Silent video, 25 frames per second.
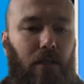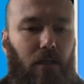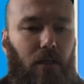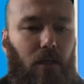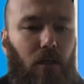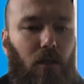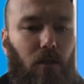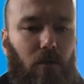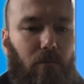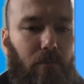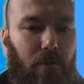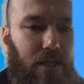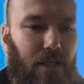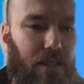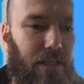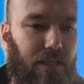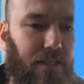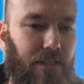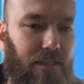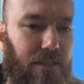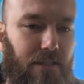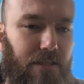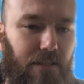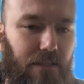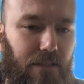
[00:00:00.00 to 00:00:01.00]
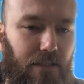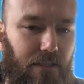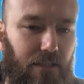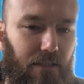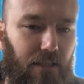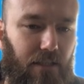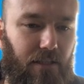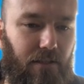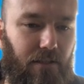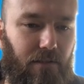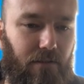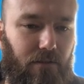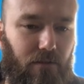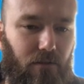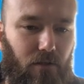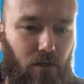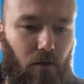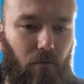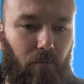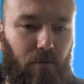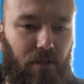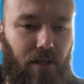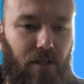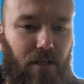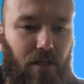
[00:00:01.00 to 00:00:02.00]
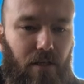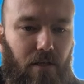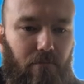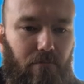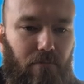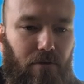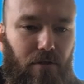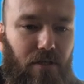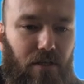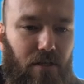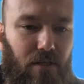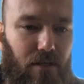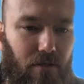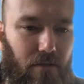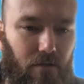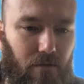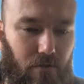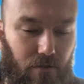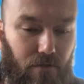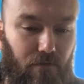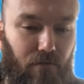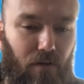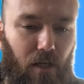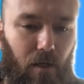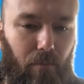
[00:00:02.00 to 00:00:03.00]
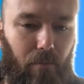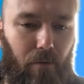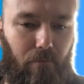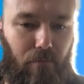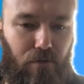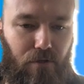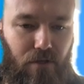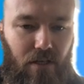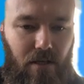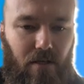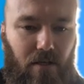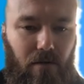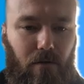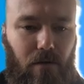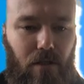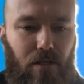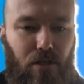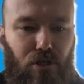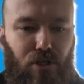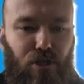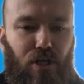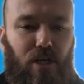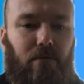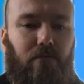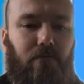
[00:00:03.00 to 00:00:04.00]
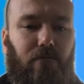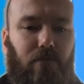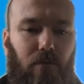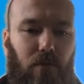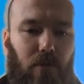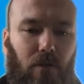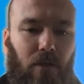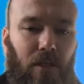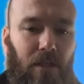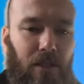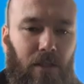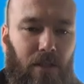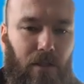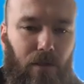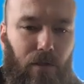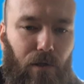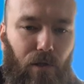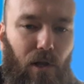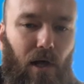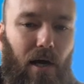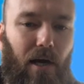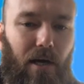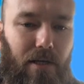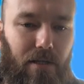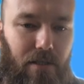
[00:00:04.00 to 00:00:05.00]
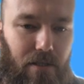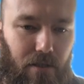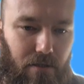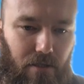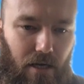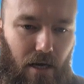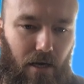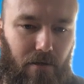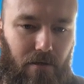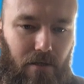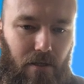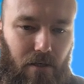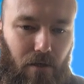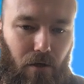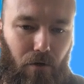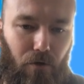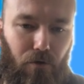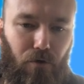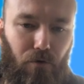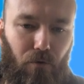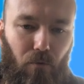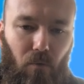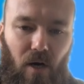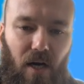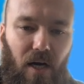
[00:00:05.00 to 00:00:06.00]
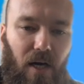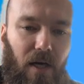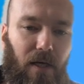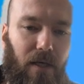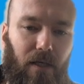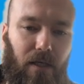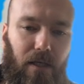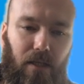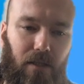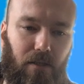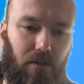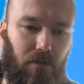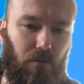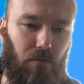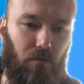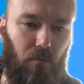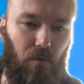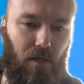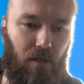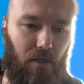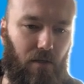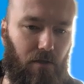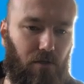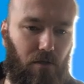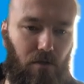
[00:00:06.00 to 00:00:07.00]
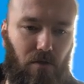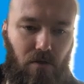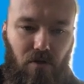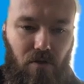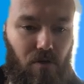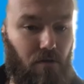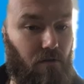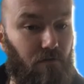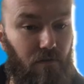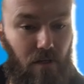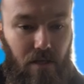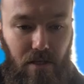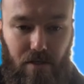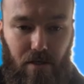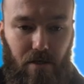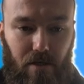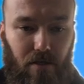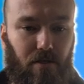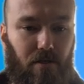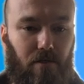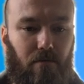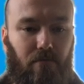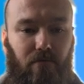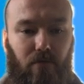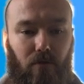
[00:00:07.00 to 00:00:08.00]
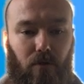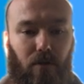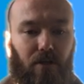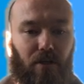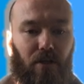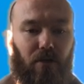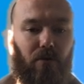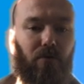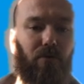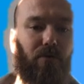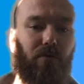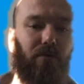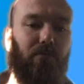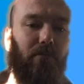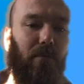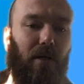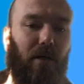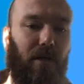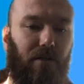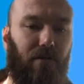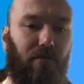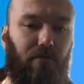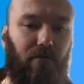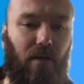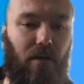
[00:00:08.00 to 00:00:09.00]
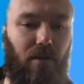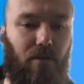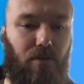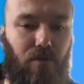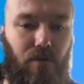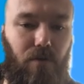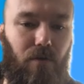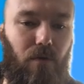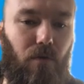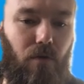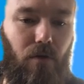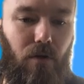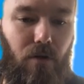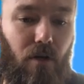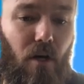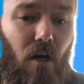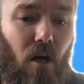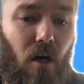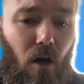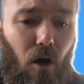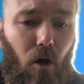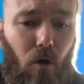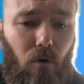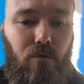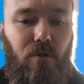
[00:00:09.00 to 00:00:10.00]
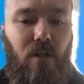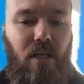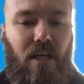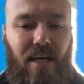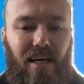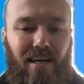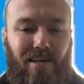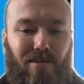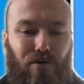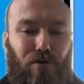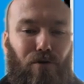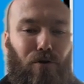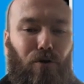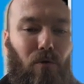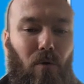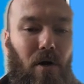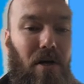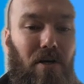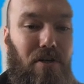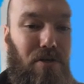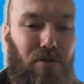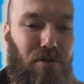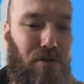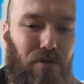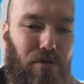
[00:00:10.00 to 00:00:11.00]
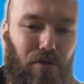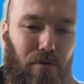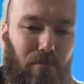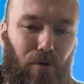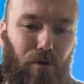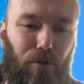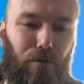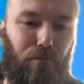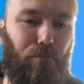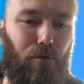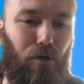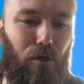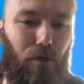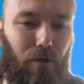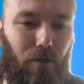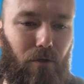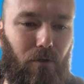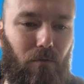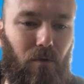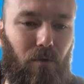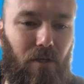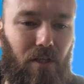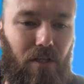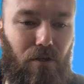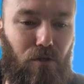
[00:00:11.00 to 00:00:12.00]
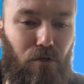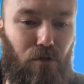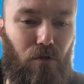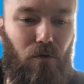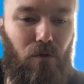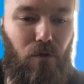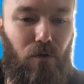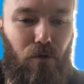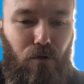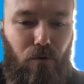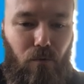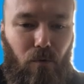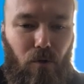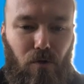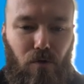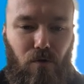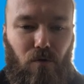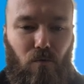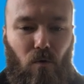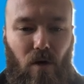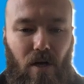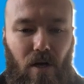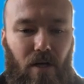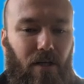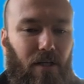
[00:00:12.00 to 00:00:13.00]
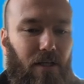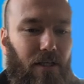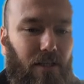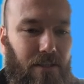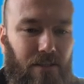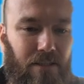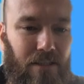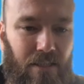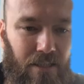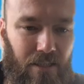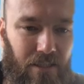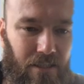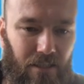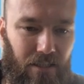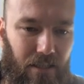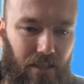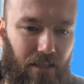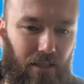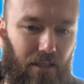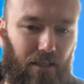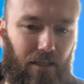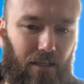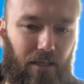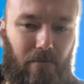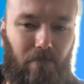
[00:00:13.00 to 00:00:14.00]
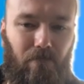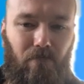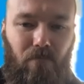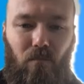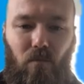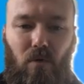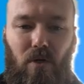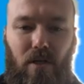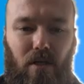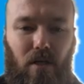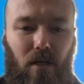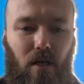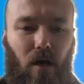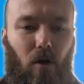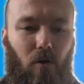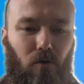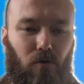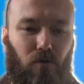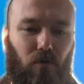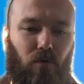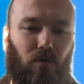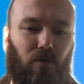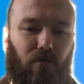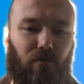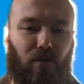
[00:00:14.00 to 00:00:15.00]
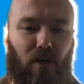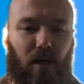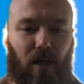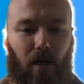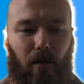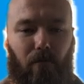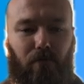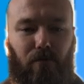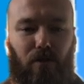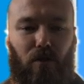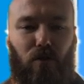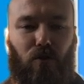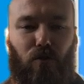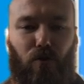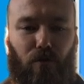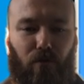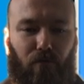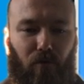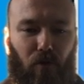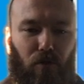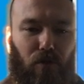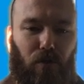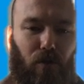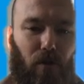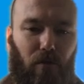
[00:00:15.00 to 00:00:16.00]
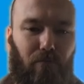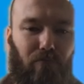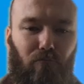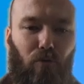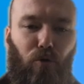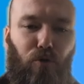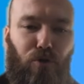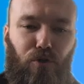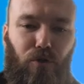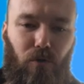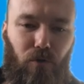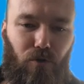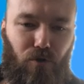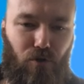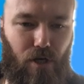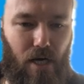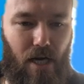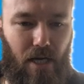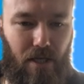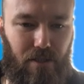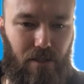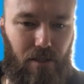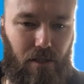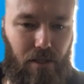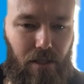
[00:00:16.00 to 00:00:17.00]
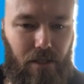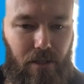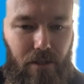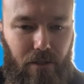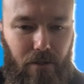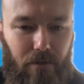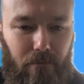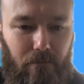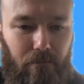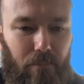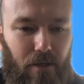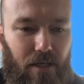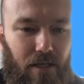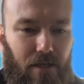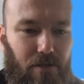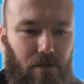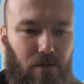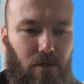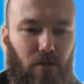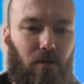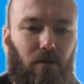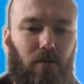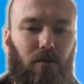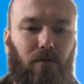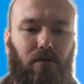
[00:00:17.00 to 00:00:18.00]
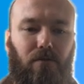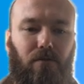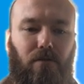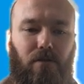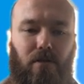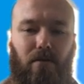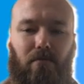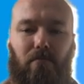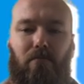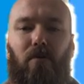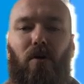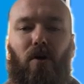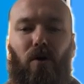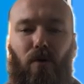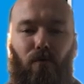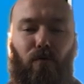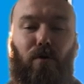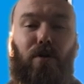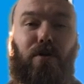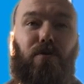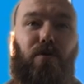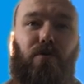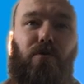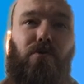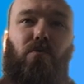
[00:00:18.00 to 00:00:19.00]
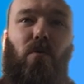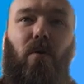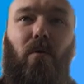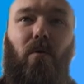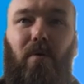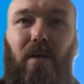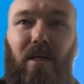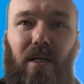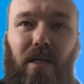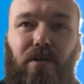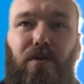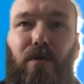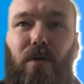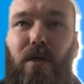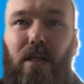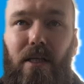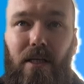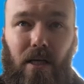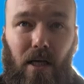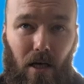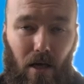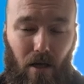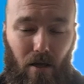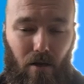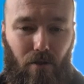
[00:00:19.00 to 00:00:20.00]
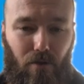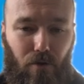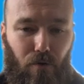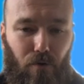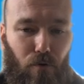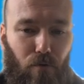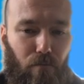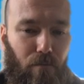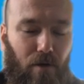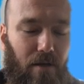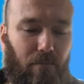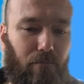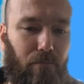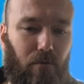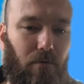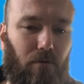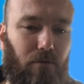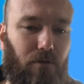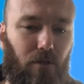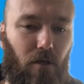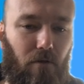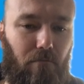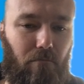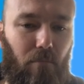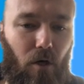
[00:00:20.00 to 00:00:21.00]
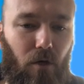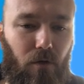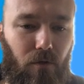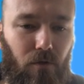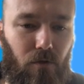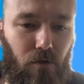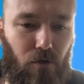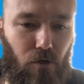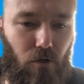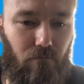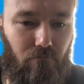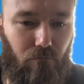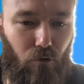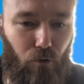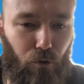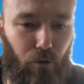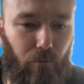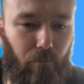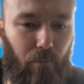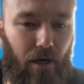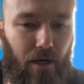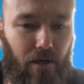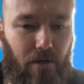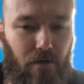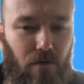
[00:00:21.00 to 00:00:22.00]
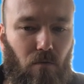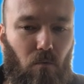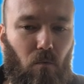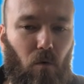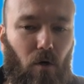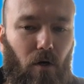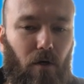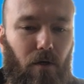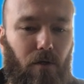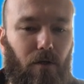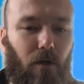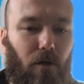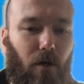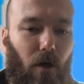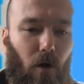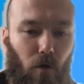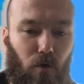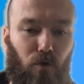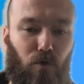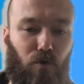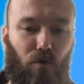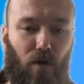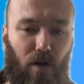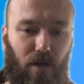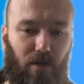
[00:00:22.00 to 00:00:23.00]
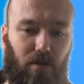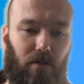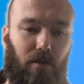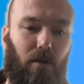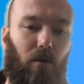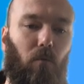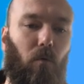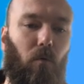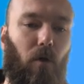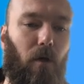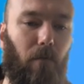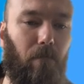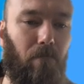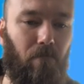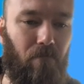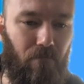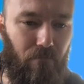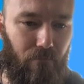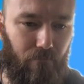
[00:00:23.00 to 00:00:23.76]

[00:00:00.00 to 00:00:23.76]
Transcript: culminated in culminating in partic- developing particularly shameful lie detecting underwear, as well as a survey system for a deodorant manufacturer that only asked you questions about the product when it knew that you were sweating. Um, we also developed a universal emotional translator based on some research where we literally threw people down mountains on motorbikes and worked out how stressed they were.